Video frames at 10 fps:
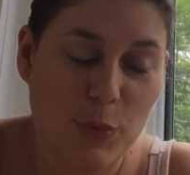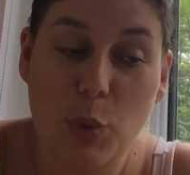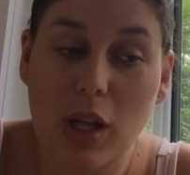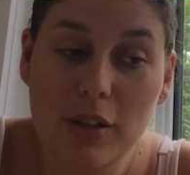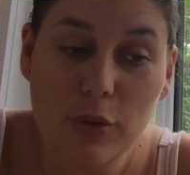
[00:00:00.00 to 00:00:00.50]

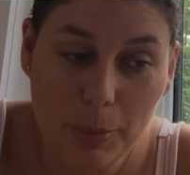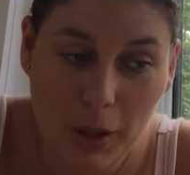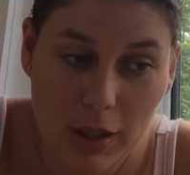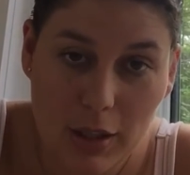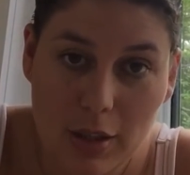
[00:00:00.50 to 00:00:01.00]
Well,
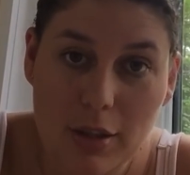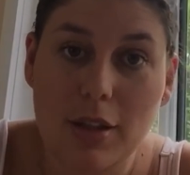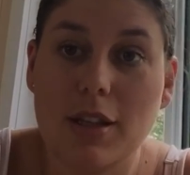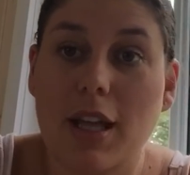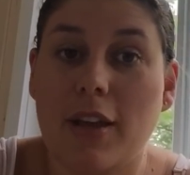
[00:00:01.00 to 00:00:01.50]
everybody,
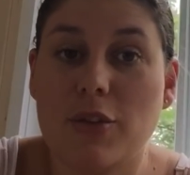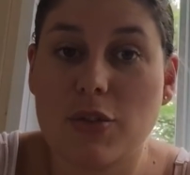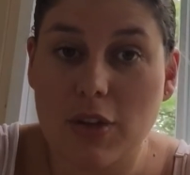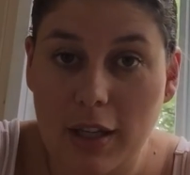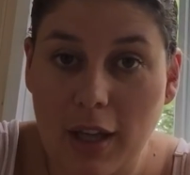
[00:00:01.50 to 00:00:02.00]

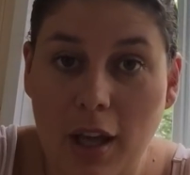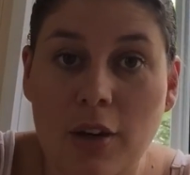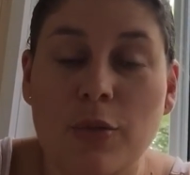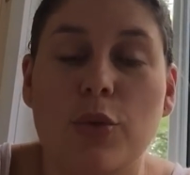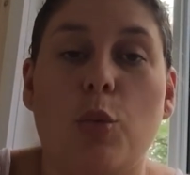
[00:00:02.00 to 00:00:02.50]
thanks
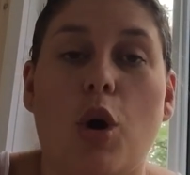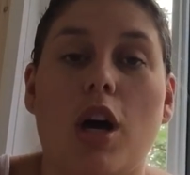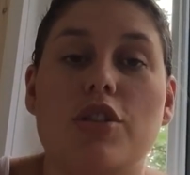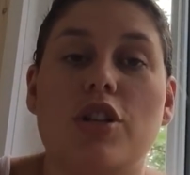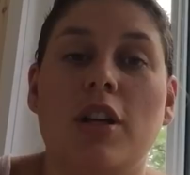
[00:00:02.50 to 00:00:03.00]
again for
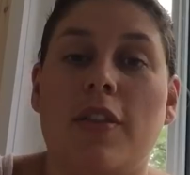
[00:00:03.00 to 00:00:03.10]
watching,